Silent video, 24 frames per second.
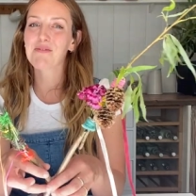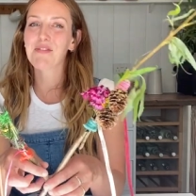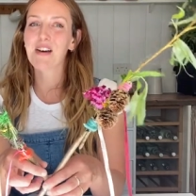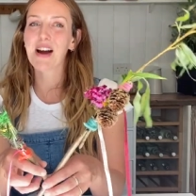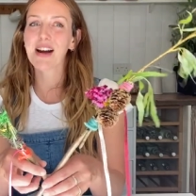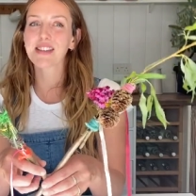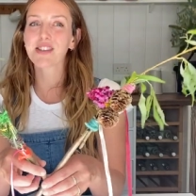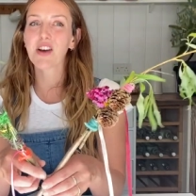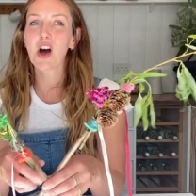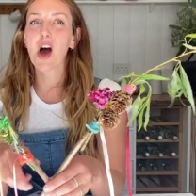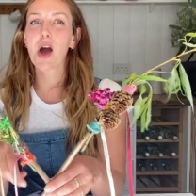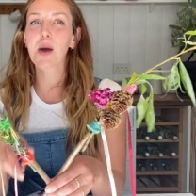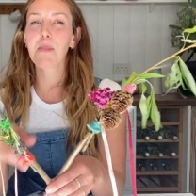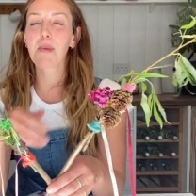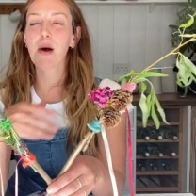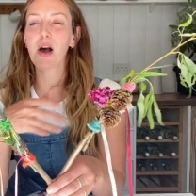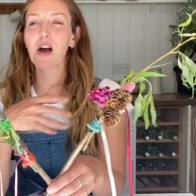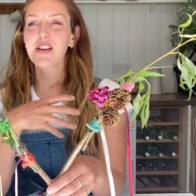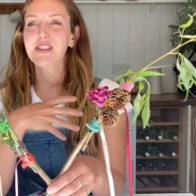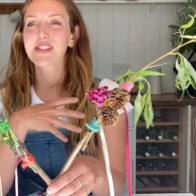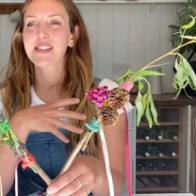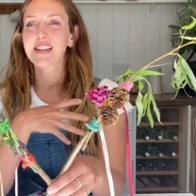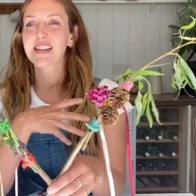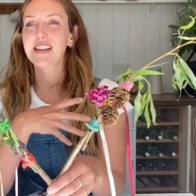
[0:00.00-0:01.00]
In fact, I
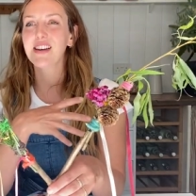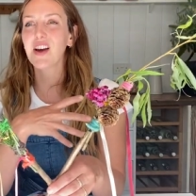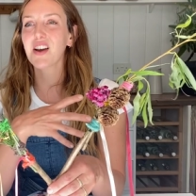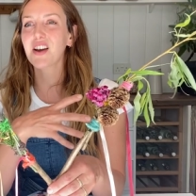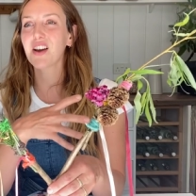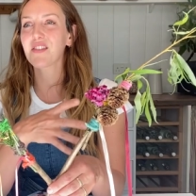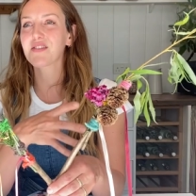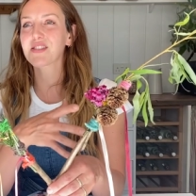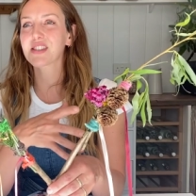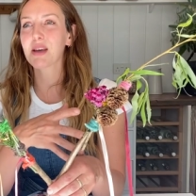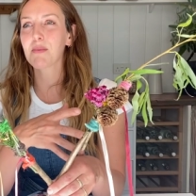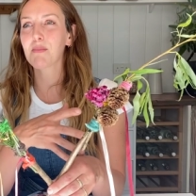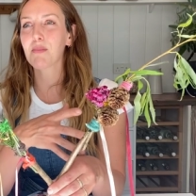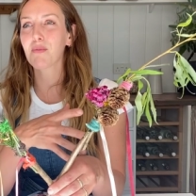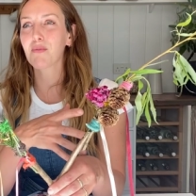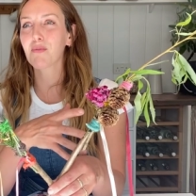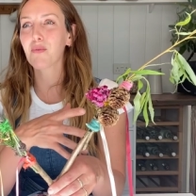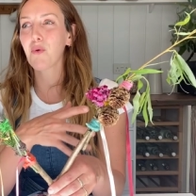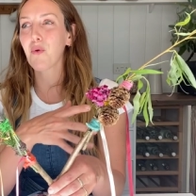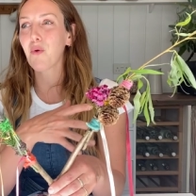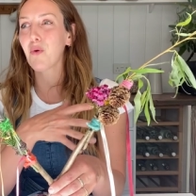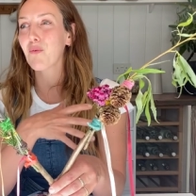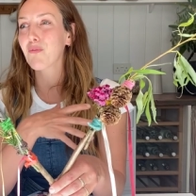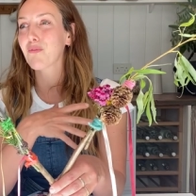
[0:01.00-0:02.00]
personally, like I've said
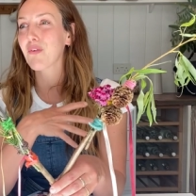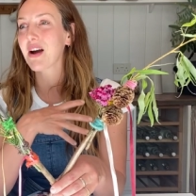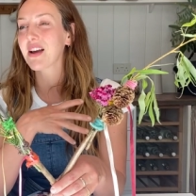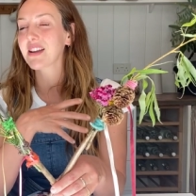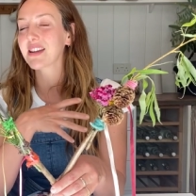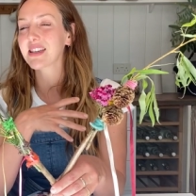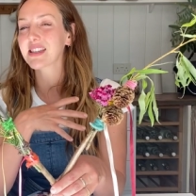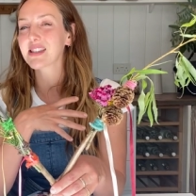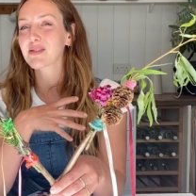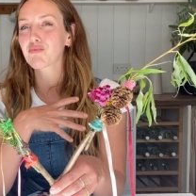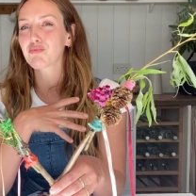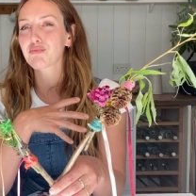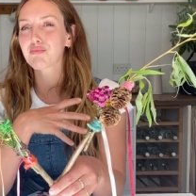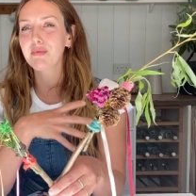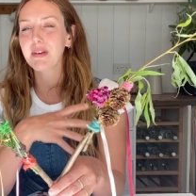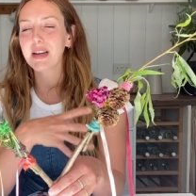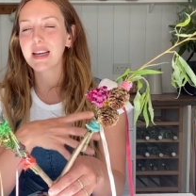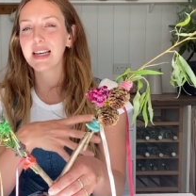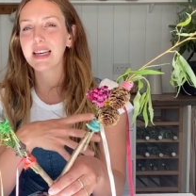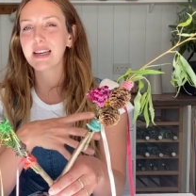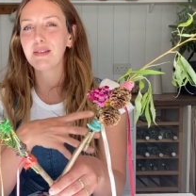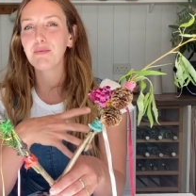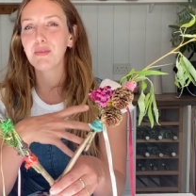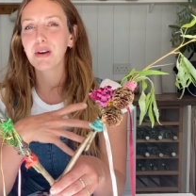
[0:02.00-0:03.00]
before, find this
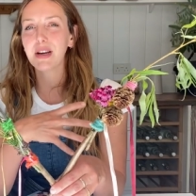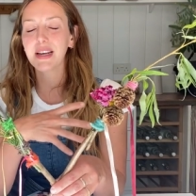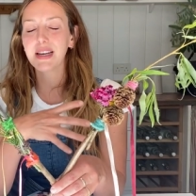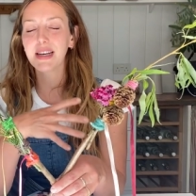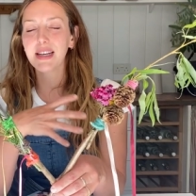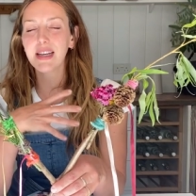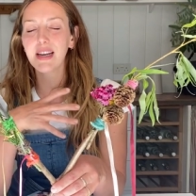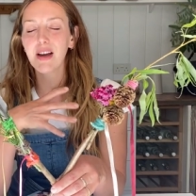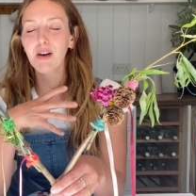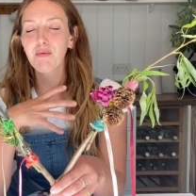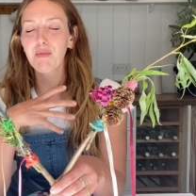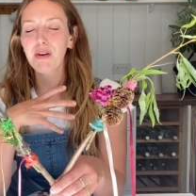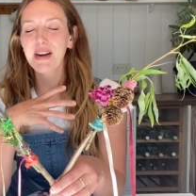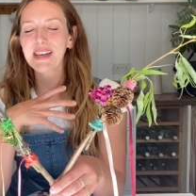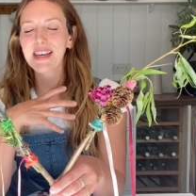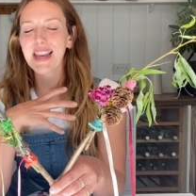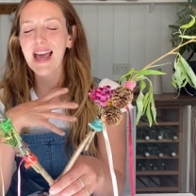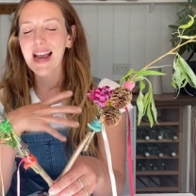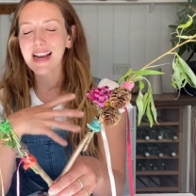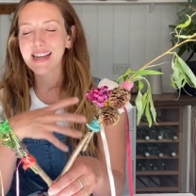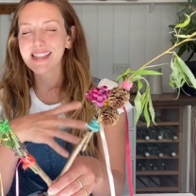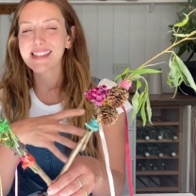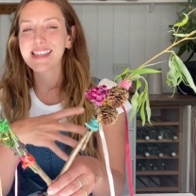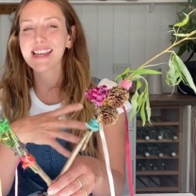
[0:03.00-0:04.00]
really, really a
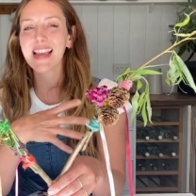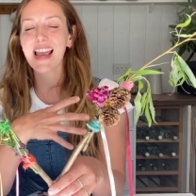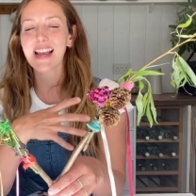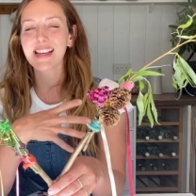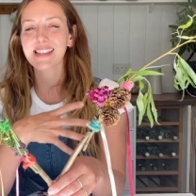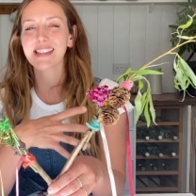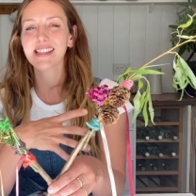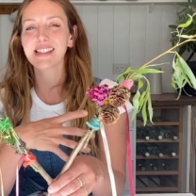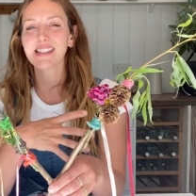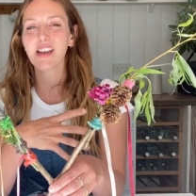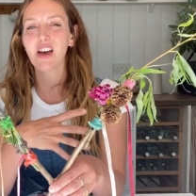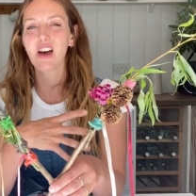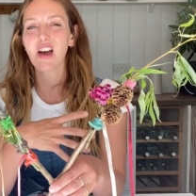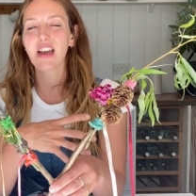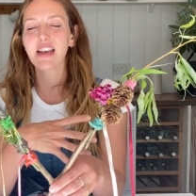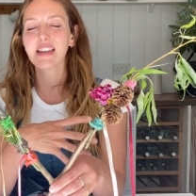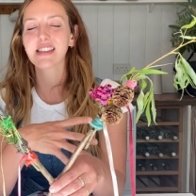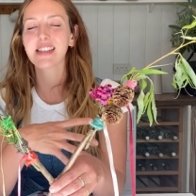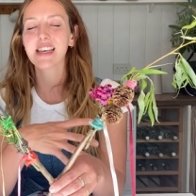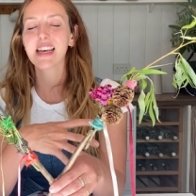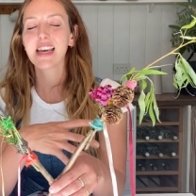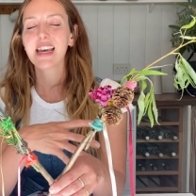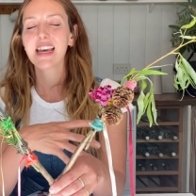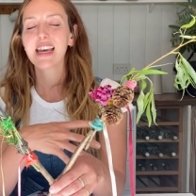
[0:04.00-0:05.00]
relaxing
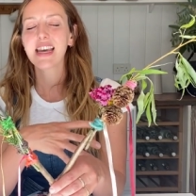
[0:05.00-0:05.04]
exercise.